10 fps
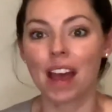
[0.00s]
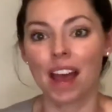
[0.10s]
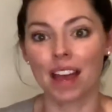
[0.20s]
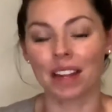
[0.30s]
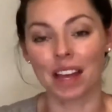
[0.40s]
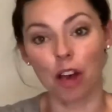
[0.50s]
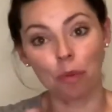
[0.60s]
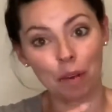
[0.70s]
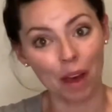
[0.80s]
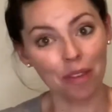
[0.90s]
and help
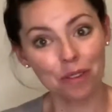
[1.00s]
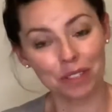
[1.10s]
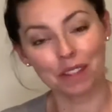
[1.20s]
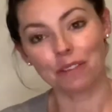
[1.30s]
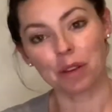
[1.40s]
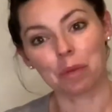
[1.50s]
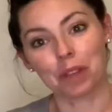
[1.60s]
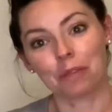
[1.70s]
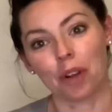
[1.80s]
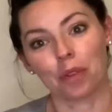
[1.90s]
others in the family
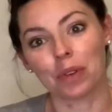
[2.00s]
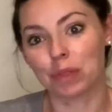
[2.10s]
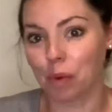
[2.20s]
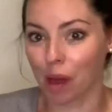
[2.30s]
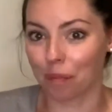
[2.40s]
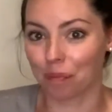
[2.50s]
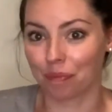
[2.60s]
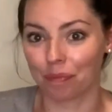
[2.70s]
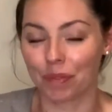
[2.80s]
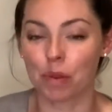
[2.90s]
follow as well.
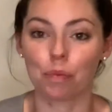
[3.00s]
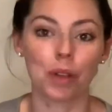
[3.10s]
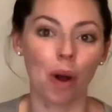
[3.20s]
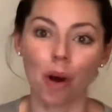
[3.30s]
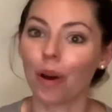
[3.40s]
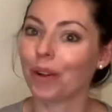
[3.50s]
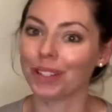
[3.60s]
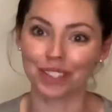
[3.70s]
We all hold each